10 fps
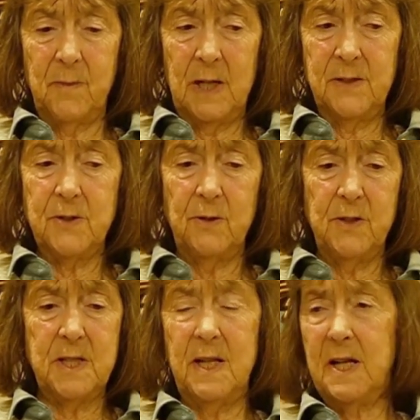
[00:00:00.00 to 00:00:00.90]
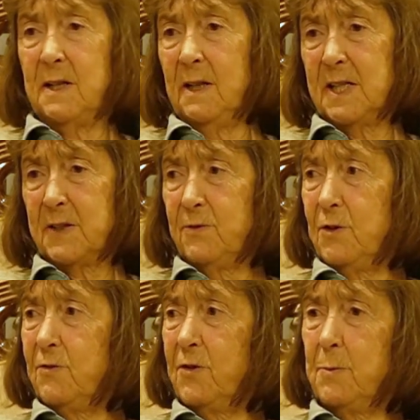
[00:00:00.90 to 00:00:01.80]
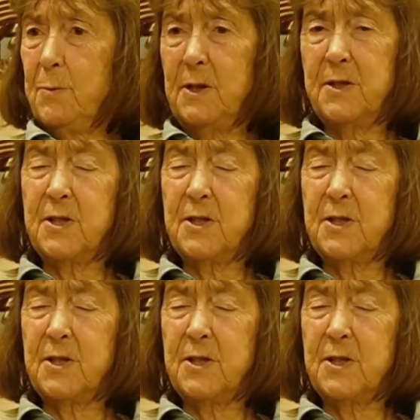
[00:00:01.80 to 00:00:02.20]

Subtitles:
And so there's less food to the birds.